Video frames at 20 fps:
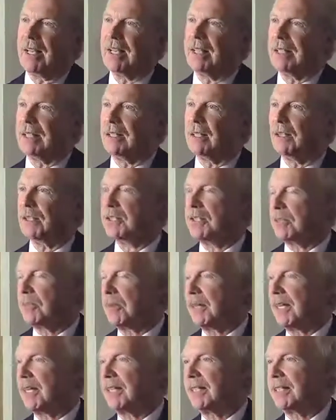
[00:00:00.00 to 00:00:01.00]
And he looked at
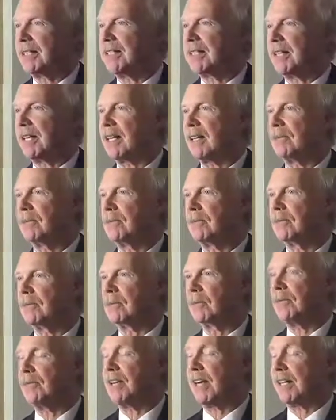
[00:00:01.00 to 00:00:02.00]
me and he said,
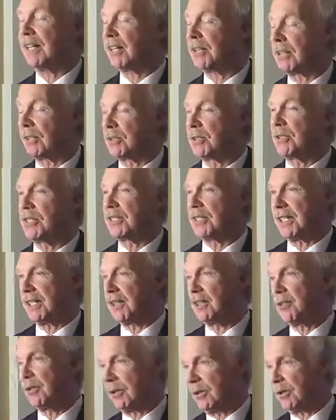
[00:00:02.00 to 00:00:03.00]
we've got the closest
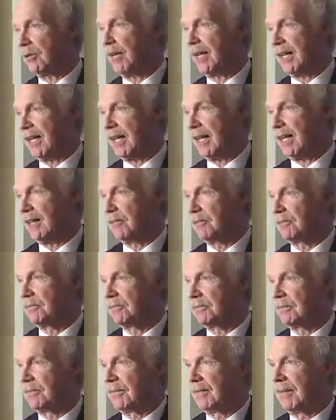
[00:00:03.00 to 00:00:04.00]
thing to it right now.
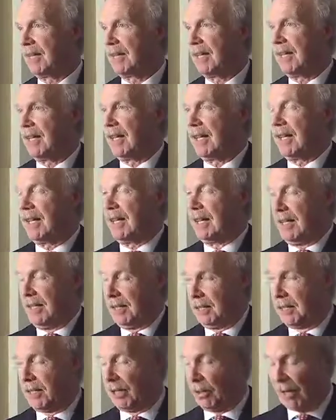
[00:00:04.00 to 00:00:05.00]

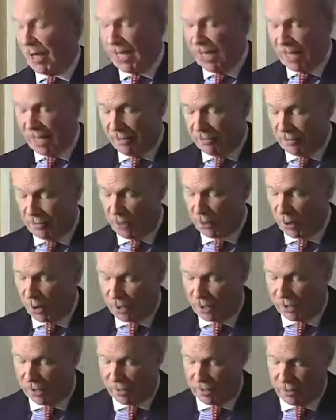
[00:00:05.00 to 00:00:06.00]
So I left
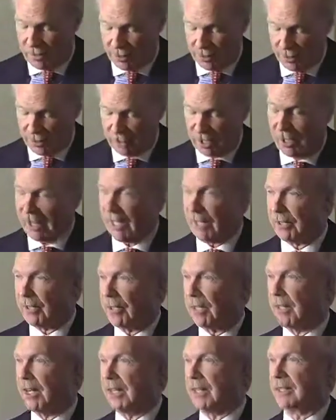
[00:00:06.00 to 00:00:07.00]
Portland on cloud
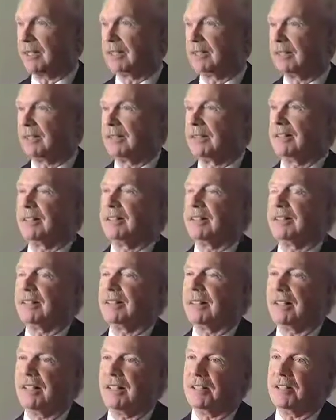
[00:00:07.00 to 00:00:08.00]

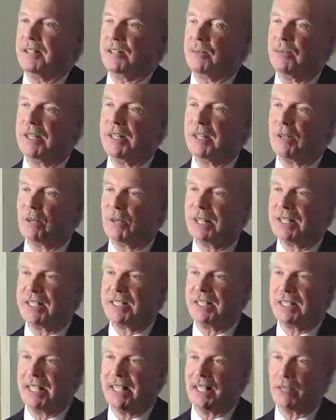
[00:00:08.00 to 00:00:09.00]
9. To me, the Red
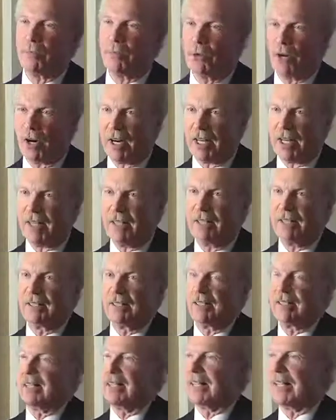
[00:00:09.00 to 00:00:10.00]
Sea had
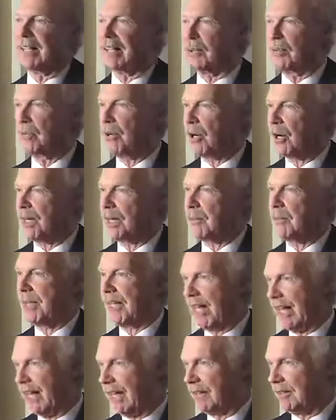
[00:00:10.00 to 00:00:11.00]
parted and the party
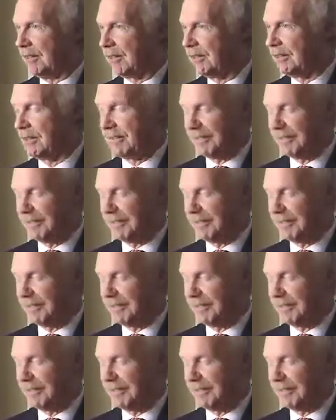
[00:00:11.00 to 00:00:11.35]
began.